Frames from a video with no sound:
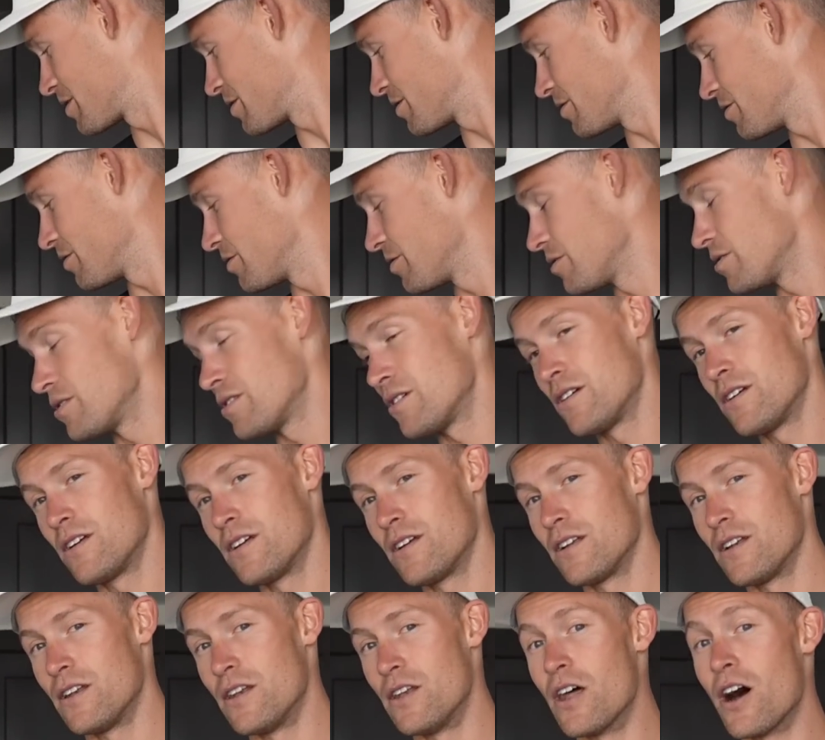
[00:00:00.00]
to
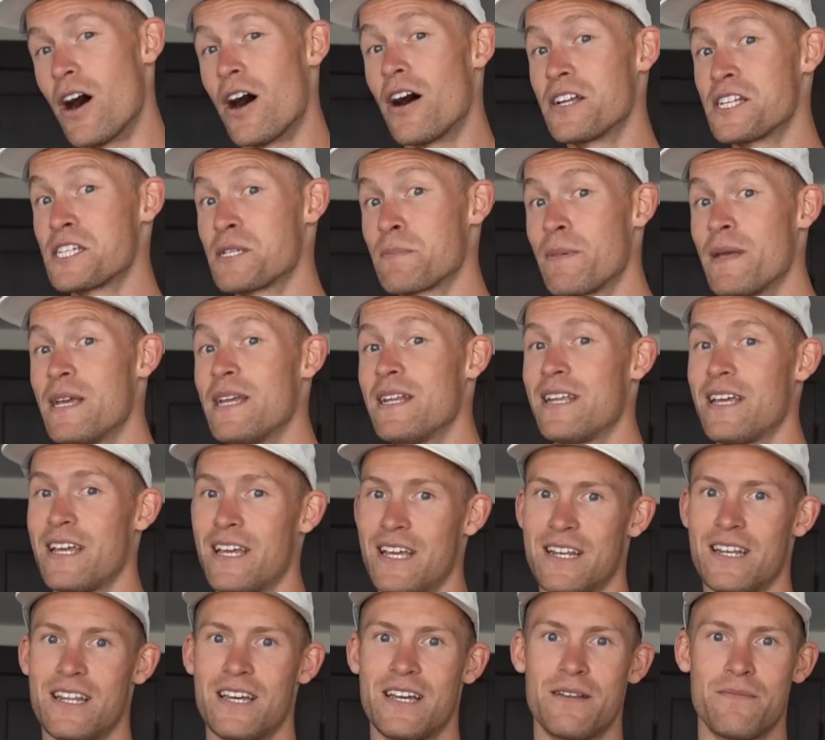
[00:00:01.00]
non-speed
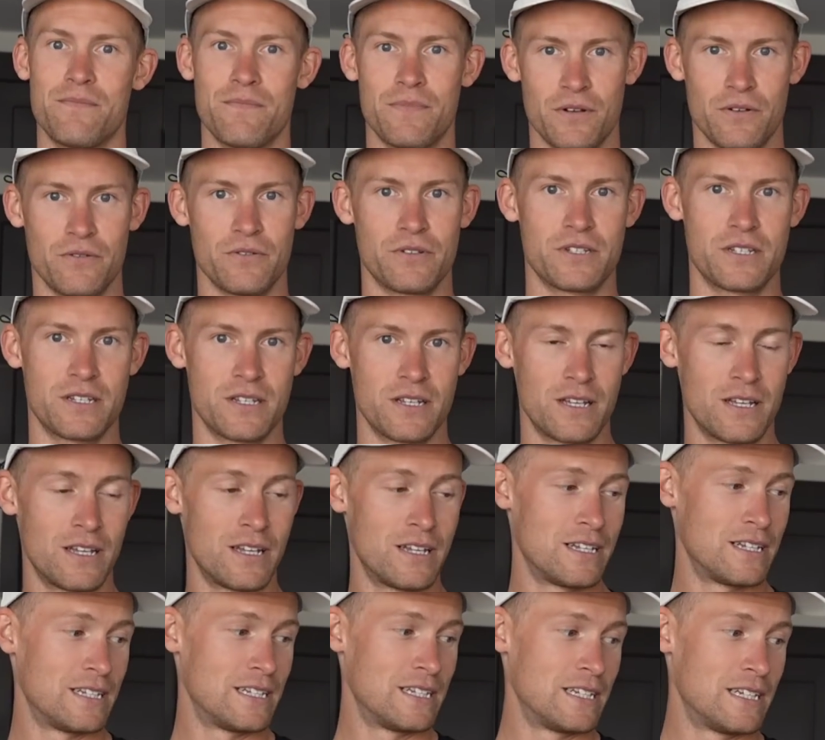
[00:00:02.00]
inline boots.
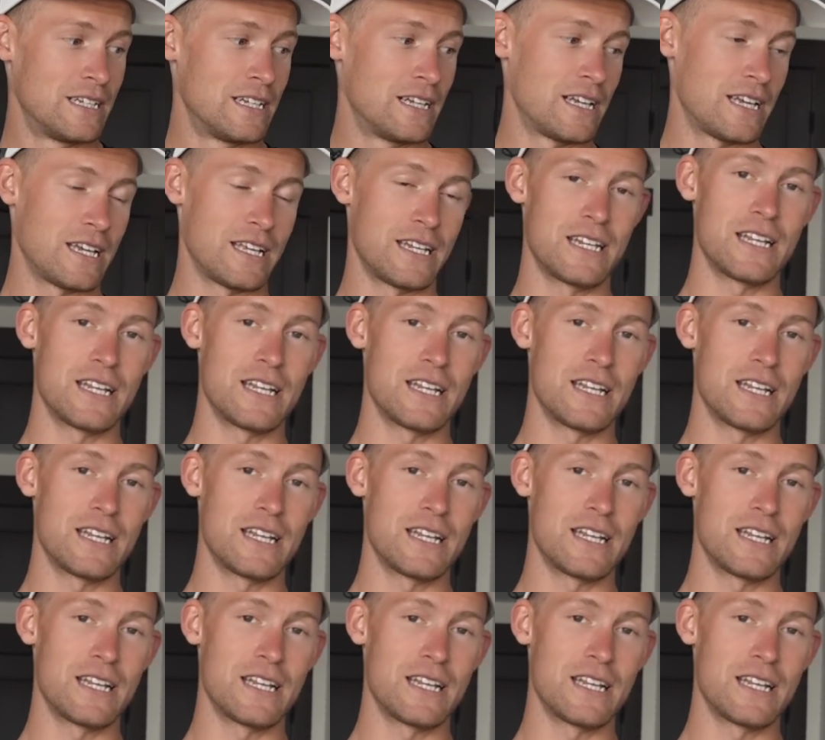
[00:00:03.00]
And